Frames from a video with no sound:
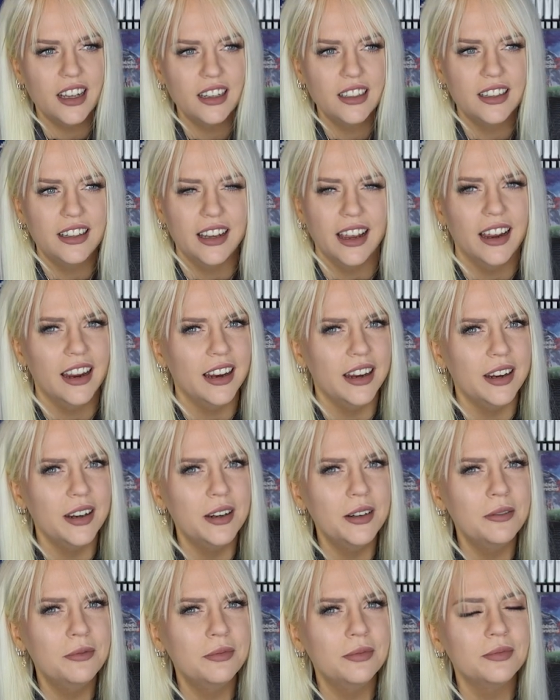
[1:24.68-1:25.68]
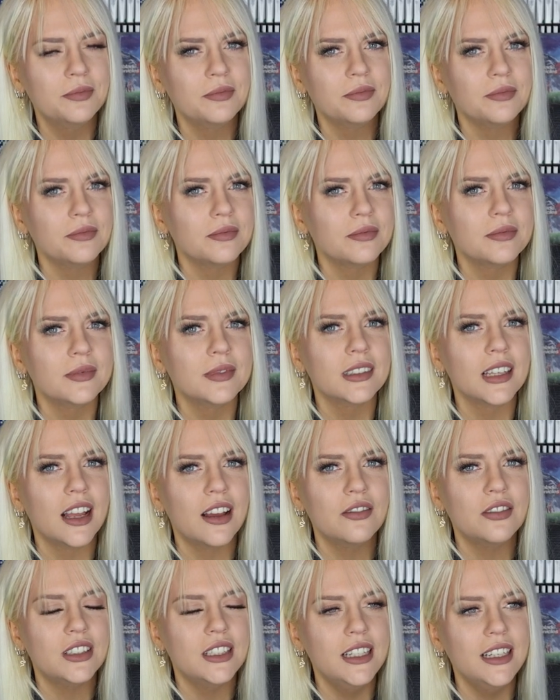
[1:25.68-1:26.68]
that game
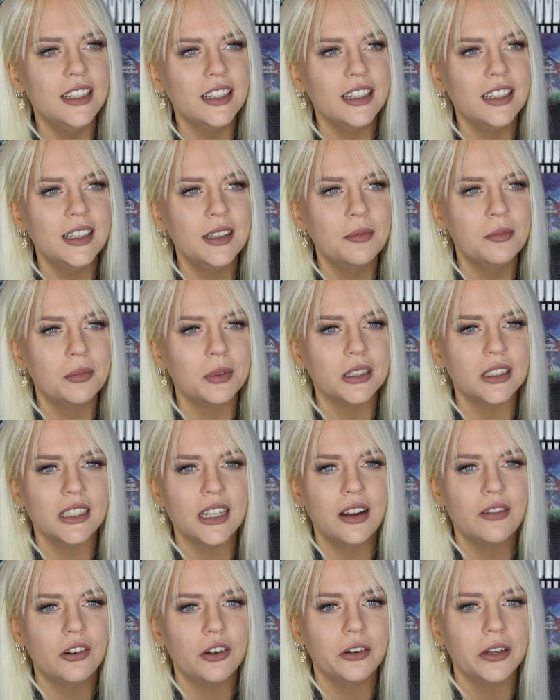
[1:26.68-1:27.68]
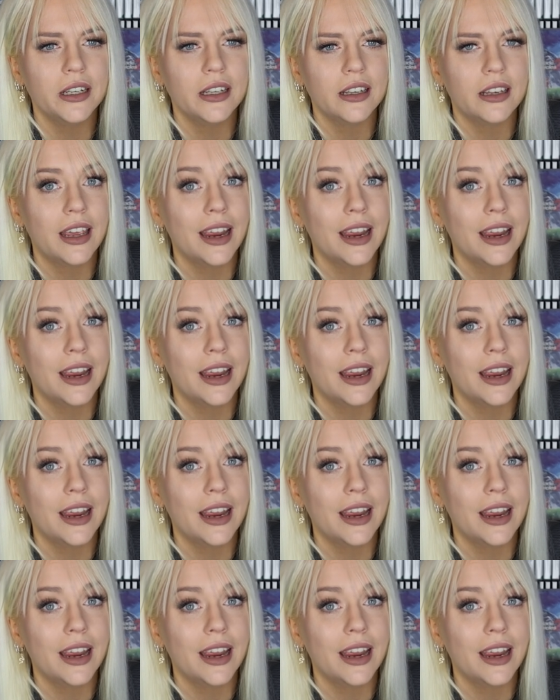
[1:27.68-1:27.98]
have seen it but never really